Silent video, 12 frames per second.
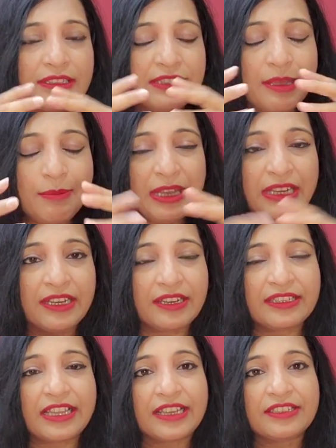
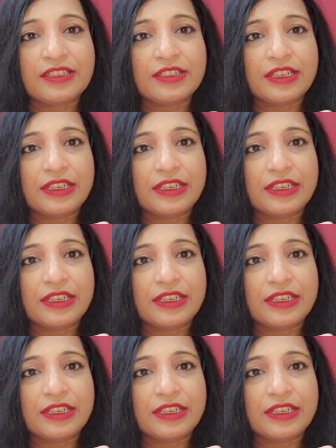similar that